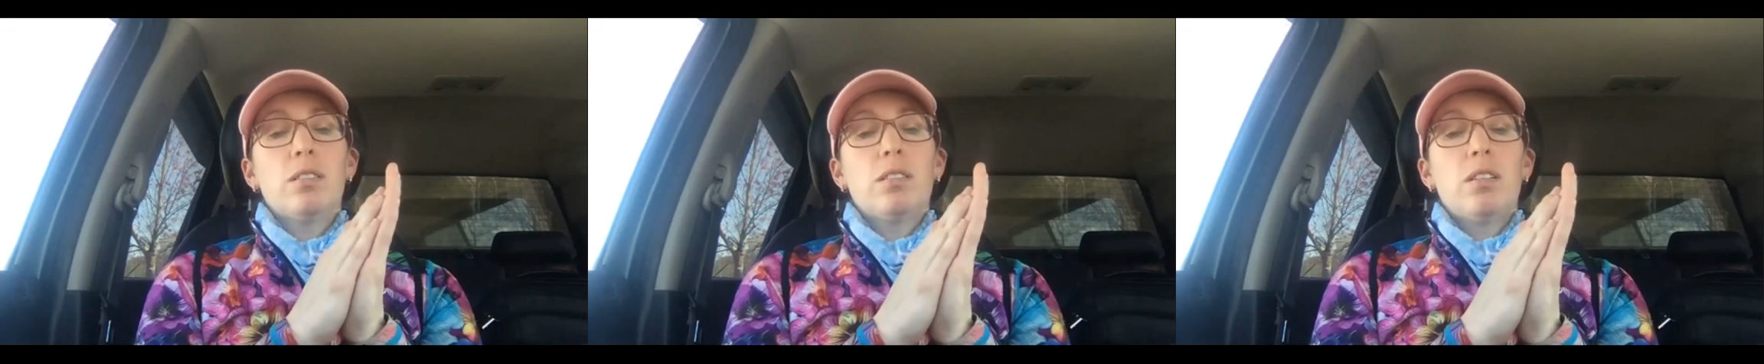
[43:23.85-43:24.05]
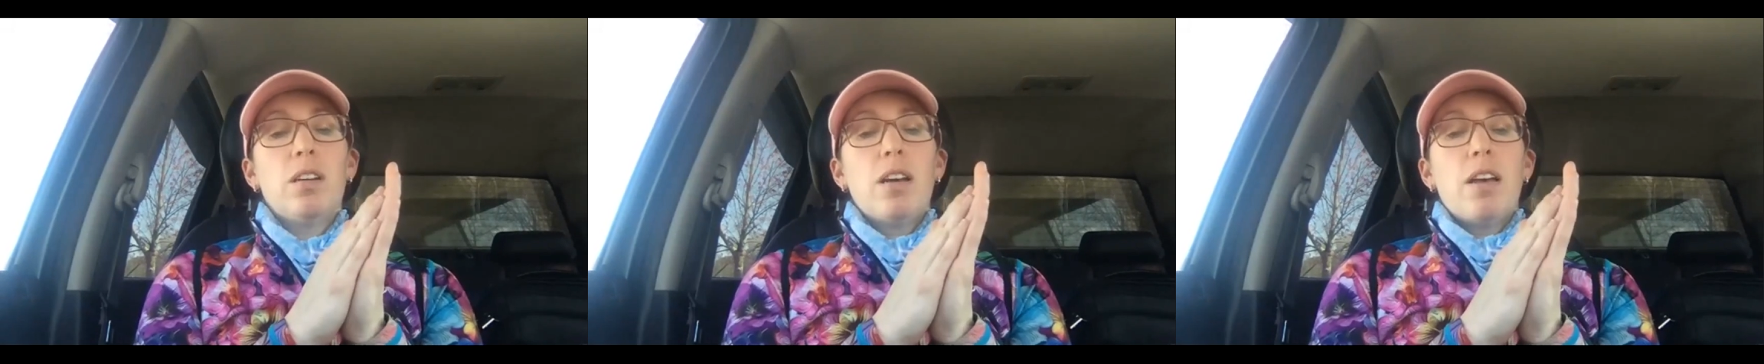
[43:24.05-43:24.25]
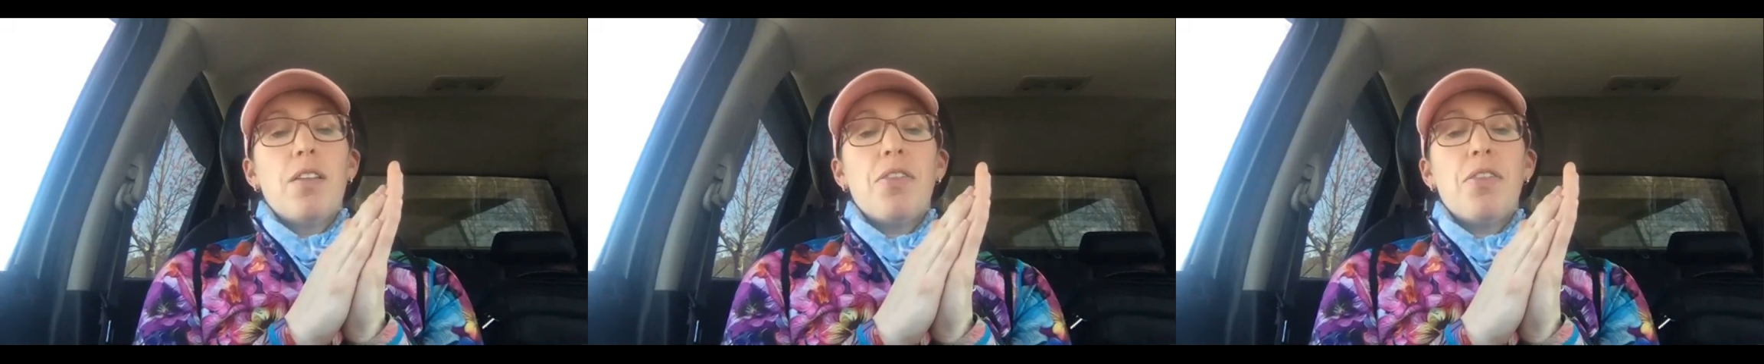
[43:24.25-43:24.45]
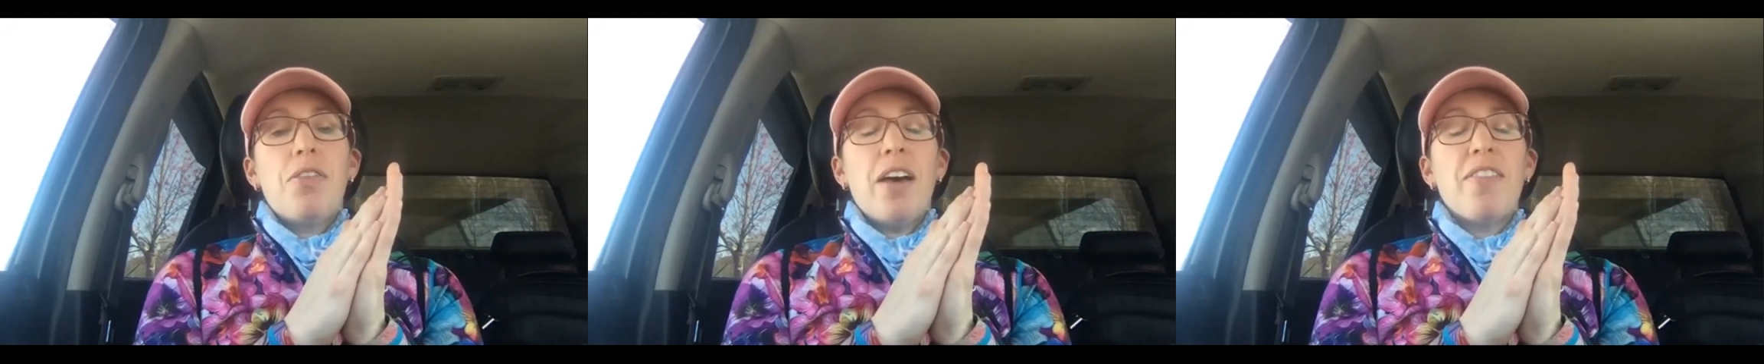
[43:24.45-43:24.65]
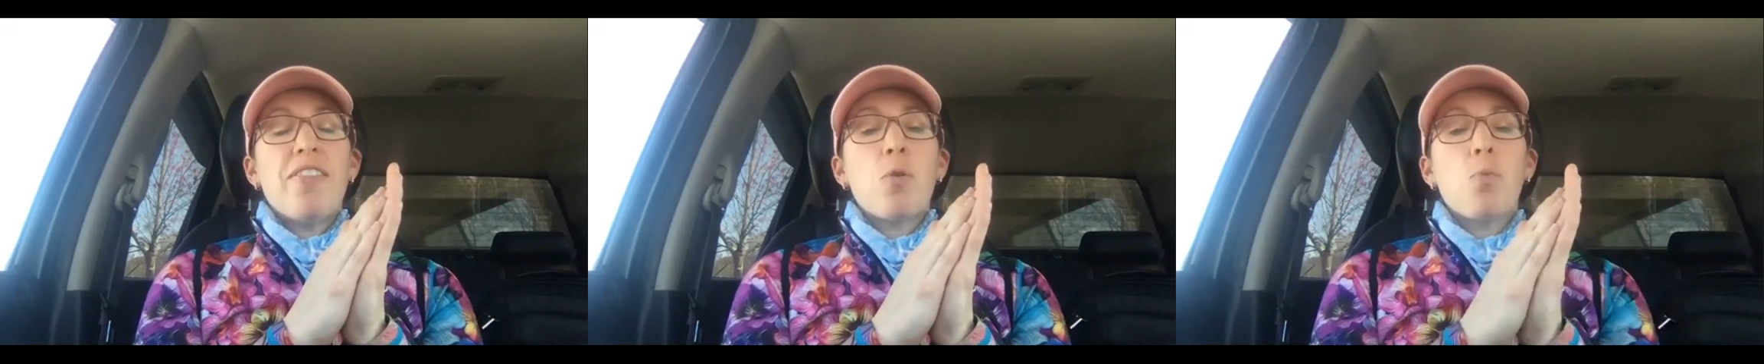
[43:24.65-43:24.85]
Yep.
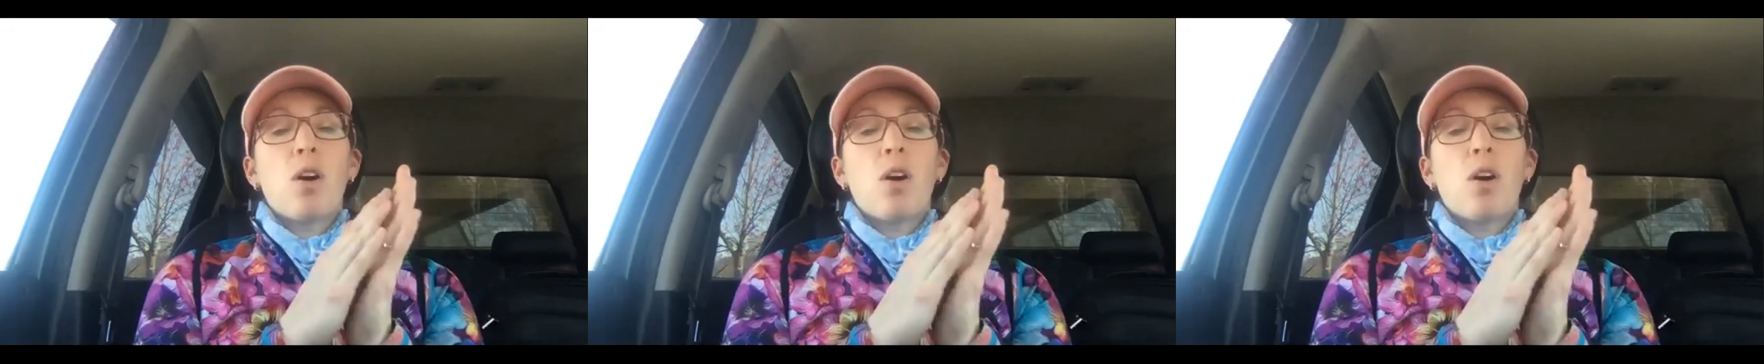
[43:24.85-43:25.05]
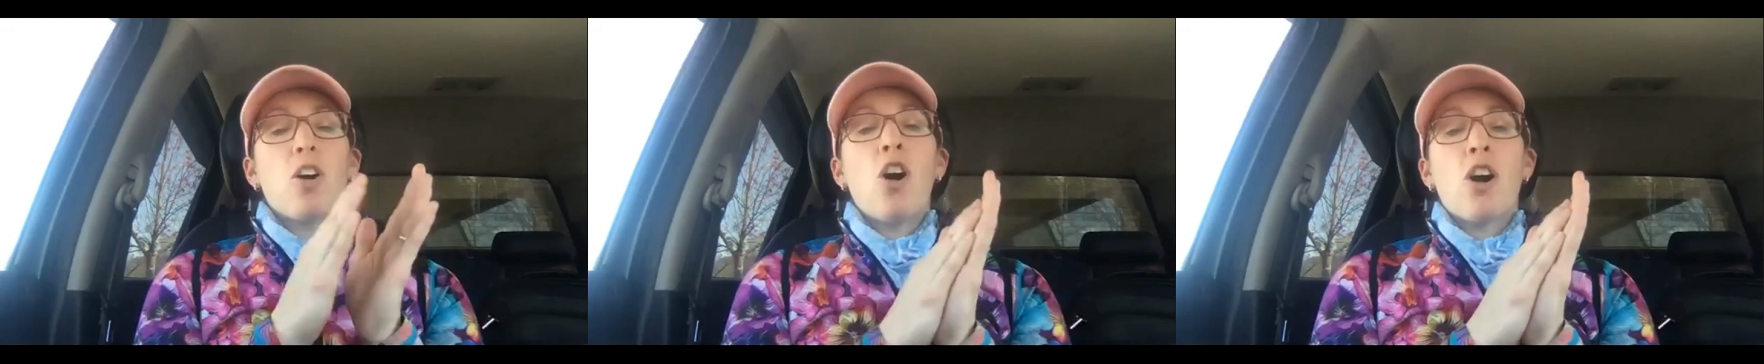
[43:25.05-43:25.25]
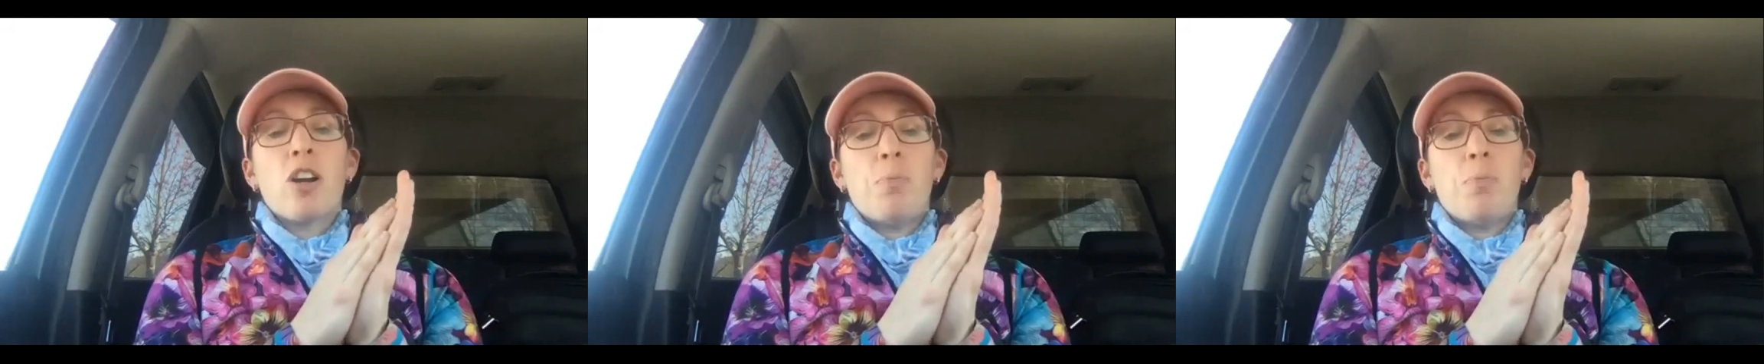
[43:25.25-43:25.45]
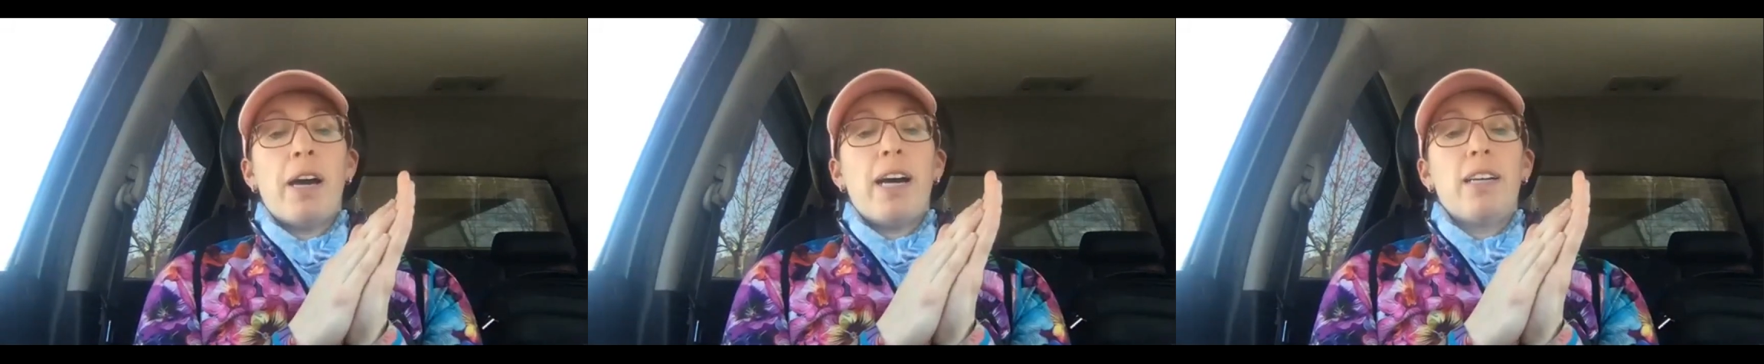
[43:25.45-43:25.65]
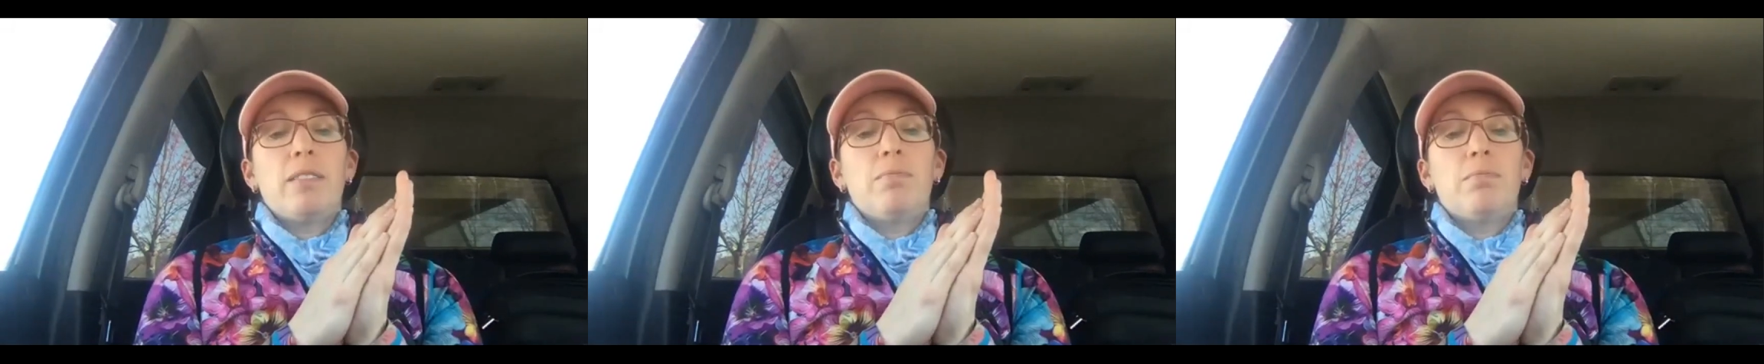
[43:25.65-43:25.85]
Then they want a hard
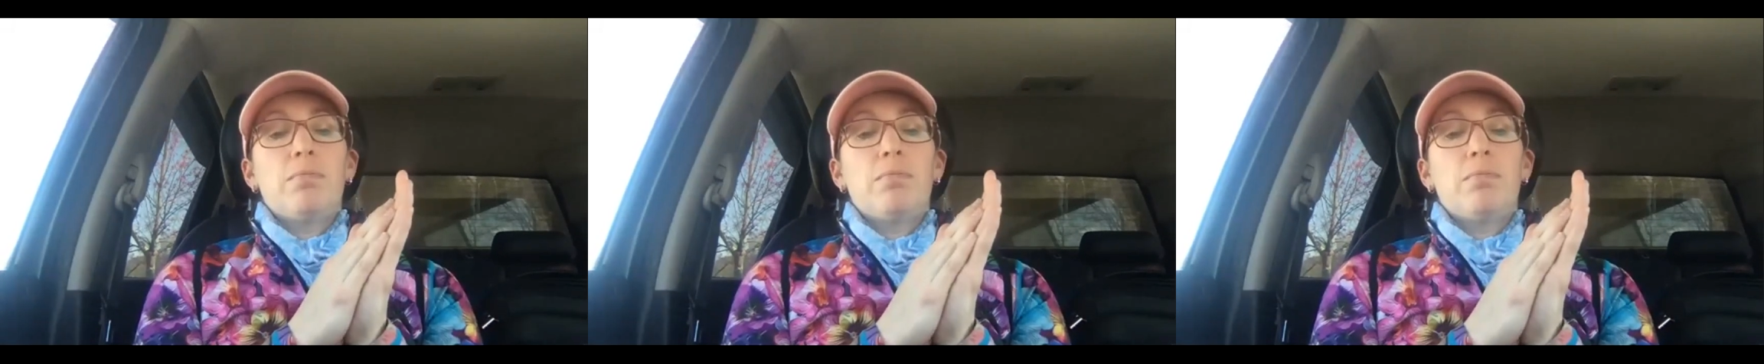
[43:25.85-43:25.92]
pad.